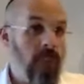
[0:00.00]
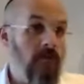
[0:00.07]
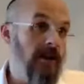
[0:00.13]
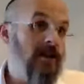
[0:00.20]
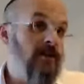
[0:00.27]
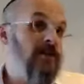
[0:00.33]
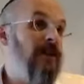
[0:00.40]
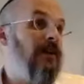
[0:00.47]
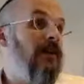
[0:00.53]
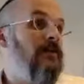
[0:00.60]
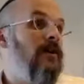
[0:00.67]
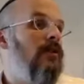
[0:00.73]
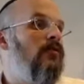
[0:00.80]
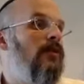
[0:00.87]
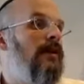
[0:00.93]
its feelings
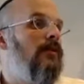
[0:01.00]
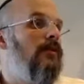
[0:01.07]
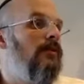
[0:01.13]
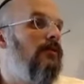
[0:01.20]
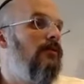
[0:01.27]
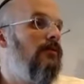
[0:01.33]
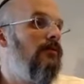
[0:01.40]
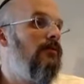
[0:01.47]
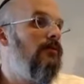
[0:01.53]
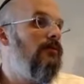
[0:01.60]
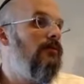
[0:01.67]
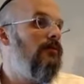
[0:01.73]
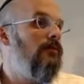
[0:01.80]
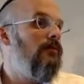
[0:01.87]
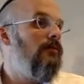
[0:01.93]
are greater.
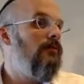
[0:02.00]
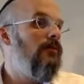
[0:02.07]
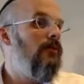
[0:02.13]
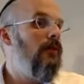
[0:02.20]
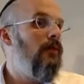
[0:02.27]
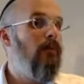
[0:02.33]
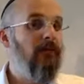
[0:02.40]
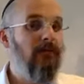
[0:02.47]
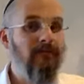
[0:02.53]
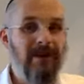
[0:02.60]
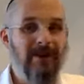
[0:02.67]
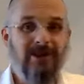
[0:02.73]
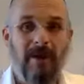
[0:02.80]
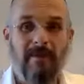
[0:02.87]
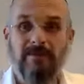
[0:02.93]
But from
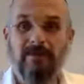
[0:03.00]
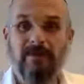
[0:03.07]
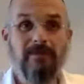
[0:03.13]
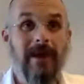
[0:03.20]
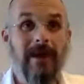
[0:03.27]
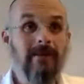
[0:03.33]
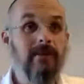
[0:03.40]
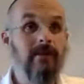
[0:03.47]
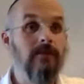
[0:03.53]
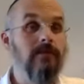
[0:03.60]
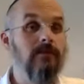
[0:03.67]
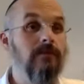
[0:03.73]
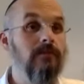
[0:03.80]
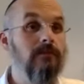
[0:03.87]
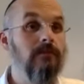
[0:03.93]
Hashem's perspective,